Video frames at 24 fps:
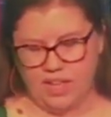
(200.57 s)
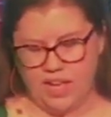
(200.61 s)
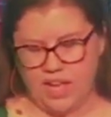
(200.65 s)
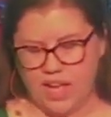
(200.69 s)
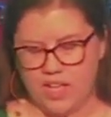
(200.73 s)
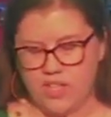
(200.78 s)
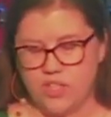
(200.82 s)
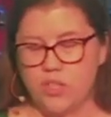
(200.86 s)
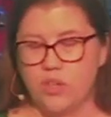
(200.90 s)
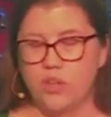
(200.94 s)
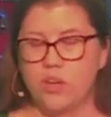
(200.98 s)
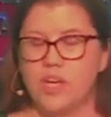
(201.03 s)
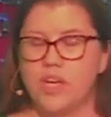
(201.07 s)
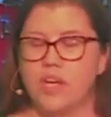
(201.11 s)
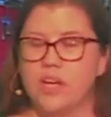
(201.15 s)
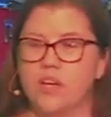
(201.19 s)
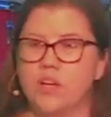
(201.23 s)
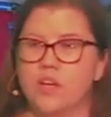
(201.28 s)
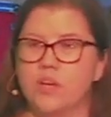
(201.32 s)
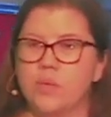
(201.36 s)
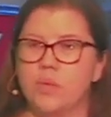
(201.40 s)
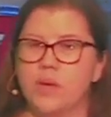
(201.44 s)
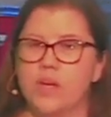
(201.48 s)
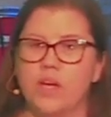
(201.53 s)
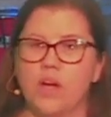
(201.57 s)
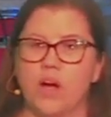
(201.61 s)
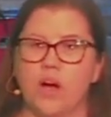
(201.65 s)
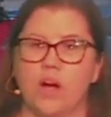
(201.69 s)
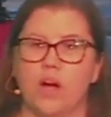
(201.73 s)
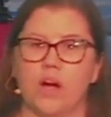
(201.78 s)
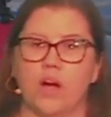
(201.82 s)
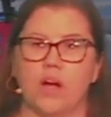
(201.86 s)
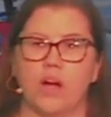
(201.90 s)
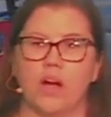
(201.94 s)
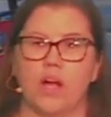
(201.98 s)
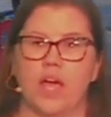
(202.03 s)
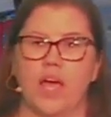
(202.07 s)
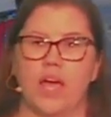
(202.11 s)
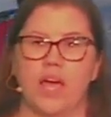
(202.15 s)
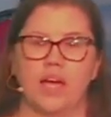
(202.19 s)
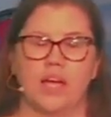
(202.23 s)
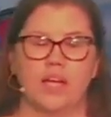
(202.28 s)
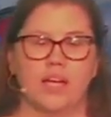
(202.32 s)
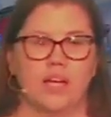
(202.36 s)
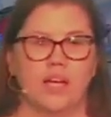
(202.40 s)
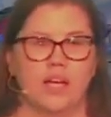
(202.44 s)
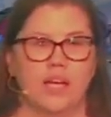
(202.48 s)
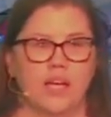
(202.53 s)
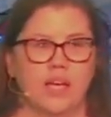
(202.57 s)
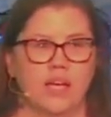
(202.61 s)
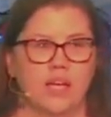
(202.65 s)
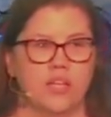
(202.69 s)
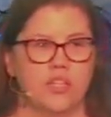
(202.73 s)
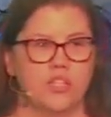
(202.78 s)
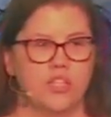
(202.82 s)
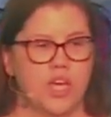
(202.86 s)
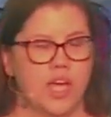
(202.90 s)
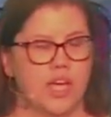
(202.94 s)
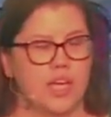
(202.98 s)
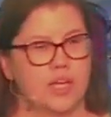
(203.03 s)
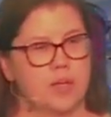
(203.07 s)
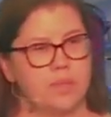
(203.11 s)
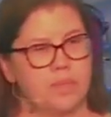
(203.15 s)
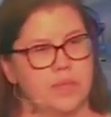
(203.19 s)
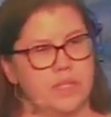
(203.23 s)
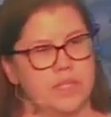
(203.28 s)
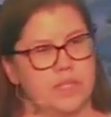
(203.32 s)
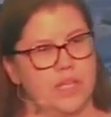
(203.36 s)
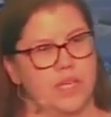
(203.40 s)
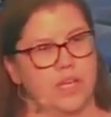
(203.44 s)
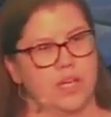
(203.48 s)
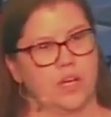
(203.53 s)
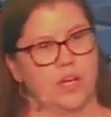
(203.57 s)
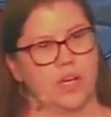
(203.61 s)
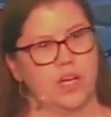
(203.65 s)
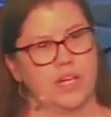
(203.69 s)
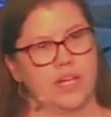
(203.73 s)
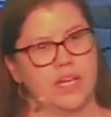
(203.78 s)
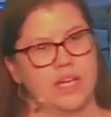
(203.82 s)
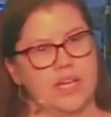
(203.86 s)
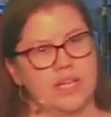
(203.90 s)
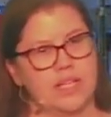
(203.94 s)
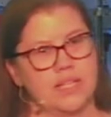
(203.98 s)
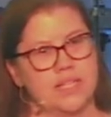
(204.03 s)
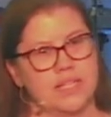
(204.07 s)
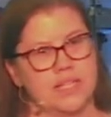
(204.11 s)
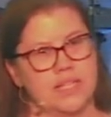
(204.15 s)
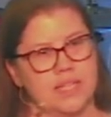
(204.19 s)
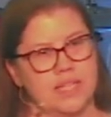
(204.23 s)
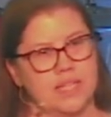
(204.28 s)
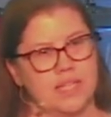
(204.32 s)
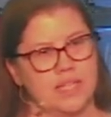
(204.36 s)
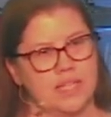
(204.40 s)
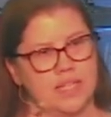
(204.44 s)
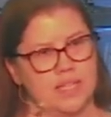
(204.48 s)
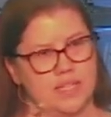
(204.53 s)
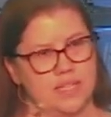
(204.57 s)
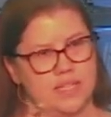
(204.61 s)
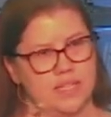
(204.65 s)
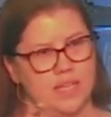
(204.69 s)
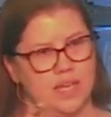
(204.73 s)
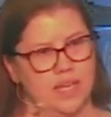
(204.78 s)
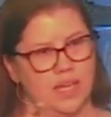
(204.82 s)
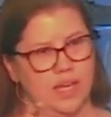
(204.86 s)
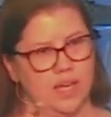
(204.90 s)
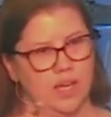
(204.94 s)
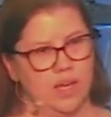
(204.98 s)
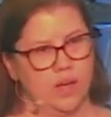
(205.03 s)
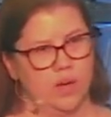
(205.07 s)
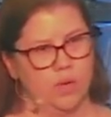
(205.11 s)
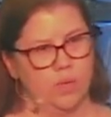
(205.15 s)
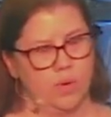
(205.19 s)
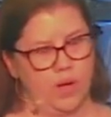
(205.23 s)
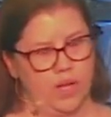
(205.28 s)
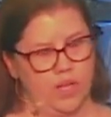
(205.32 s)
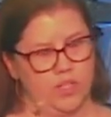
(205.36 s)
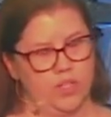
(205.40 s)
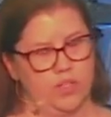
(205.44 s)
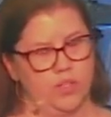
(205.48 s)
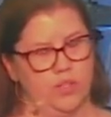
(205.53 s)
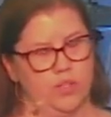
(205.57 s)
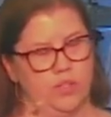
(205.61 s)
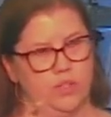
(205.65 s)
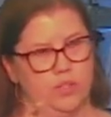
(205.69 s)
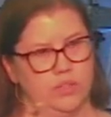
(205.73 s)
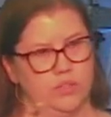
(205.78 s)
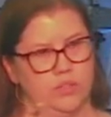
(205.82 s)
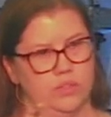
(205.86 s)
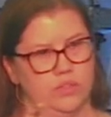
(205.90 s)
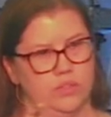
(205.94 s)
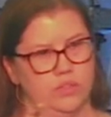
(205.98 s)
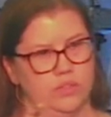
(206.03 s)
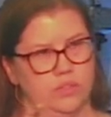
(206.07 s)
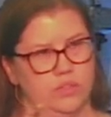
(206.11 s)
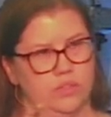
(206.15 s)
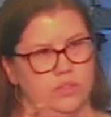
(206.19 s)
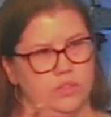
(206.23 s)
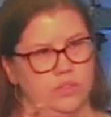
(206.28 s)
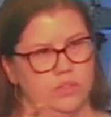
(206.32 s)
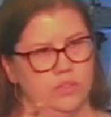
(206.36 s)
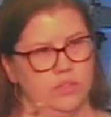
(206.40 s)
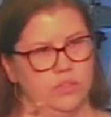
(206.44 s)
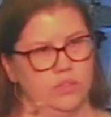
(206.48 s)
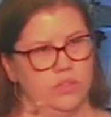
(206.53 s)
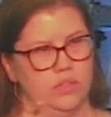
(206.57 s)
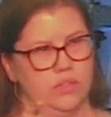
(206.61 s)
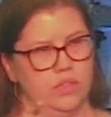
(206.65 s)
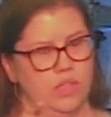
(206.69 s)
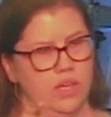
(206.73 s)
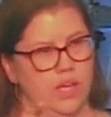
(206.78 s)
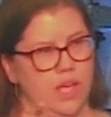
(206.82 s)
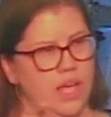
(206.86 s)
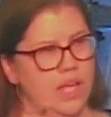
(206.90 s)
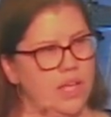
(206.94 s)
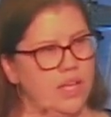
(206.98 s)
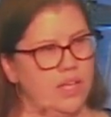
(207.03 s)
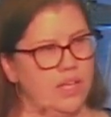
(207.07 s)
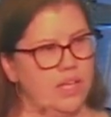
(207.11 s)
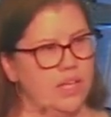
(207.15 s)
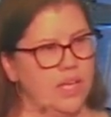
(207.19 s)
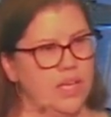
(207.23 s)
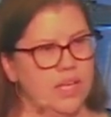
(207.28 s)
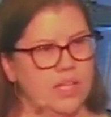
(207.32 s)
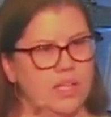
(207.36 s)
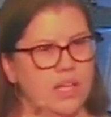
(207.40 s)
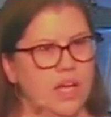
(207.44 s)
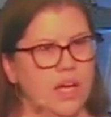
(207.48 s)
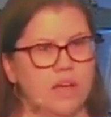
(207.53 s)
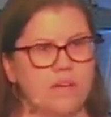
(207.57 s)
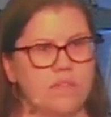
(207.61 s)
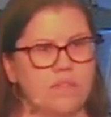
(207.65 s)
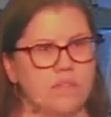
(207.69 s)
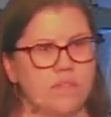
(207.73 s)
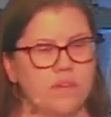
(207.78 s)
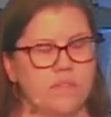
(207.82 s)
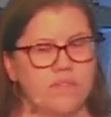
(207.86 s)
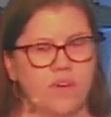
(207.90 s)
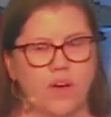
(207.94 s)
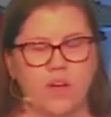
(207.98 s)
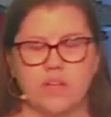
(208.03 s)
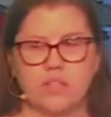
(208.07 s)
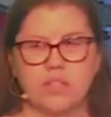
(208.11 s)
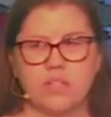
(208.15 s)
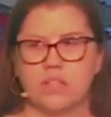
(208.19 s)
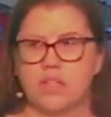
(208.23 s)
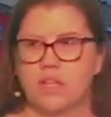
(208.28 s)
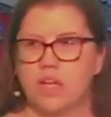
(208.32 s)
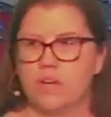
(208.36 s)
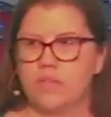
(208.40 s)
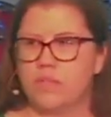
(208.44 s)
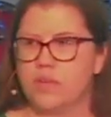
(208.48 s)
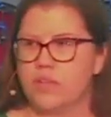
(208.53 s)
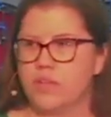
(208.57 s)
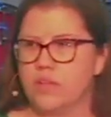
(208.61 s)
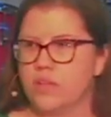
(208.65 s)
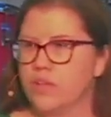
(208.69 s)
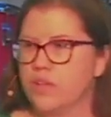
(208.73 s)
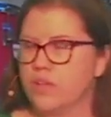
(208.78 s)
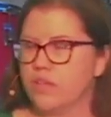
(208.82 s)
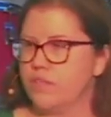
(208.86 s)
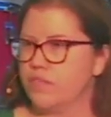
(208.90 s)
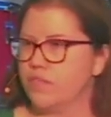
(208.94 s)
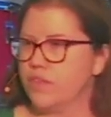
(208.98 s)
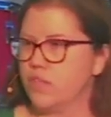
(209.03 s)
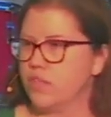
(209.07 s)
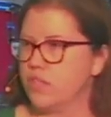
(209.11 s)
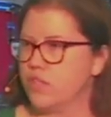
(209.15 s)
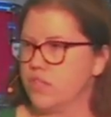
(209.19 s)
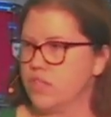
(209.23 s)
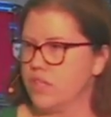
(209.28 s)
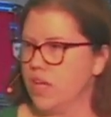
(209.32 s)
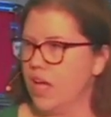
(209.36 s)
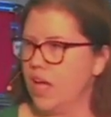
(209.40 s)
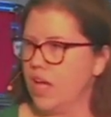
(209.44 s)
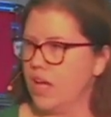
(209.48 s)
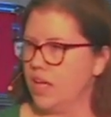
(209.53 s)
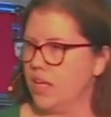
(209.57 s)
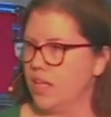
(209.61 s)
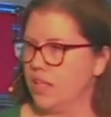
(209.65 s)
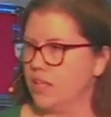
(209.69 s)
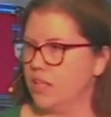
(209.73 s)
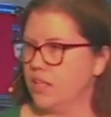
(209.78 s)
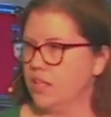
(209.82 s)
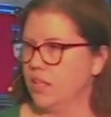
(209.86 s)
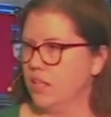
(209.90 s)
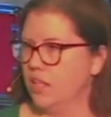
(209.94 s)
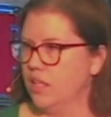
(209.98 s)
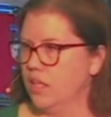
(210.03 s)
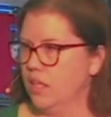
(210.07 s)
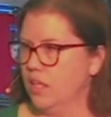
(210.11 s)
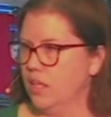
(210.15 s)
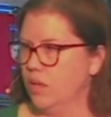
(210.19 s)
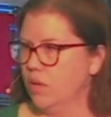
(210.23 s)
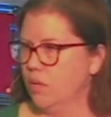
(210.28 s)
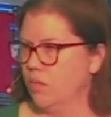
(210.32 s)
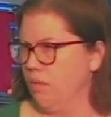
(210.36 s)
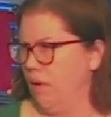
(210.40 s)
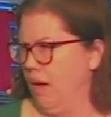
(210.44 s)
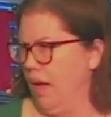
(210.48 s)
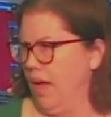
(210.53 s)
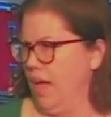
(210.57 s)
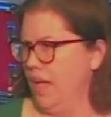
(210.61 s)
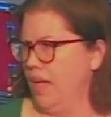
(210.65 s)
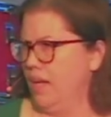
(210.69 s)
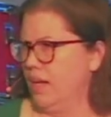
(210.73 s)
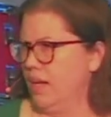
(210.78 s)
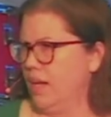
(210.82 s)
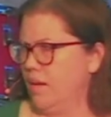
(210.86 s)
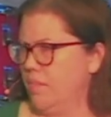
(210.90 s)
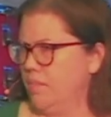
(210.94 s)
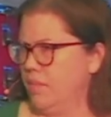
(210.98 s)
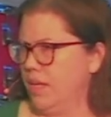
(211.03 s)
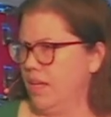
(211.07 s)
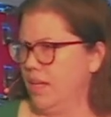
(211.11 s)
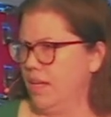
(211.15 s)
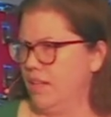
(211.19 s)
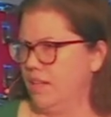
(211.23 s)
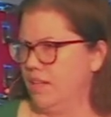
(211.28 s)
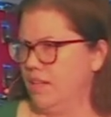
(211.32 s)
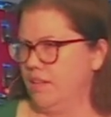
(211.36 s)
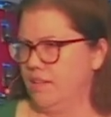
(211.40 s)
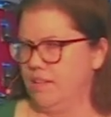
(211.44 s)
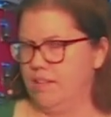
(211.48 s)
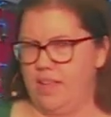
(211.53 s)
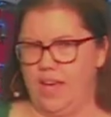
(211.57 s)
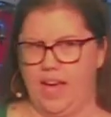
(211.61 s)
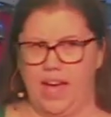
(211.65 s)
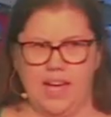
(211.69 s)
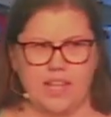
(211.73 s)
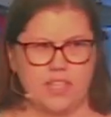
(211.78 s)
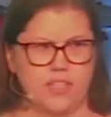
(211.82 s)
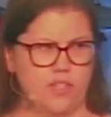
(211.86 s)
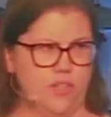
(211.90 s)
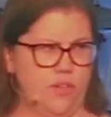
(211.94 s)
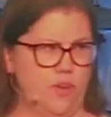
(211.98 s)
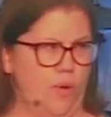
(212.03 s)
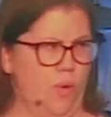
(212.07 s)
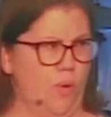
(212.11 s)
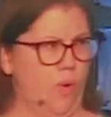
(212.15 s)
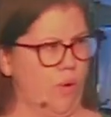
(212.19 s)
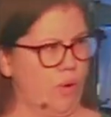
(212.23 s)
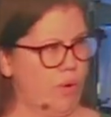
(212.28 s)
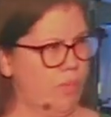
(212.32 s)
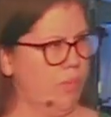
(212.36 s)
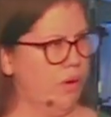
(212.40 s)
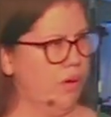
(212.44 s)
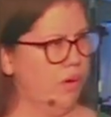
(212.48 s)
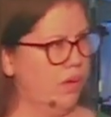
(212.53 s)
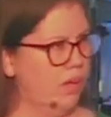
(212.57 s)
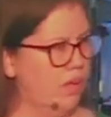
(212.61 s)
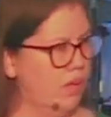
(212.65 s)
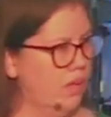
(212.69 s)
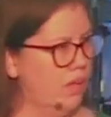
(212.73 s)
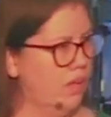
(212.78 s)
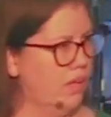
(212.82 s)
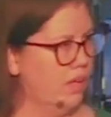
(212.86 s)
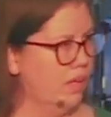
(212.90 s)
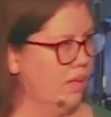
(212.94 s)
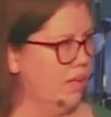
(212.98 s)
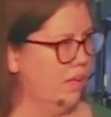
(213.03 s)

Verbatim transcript: And so here we are, and Jacob is here, and he sees Rachel. And he love, falls in love with her at first sight, right? I mean, that's normal.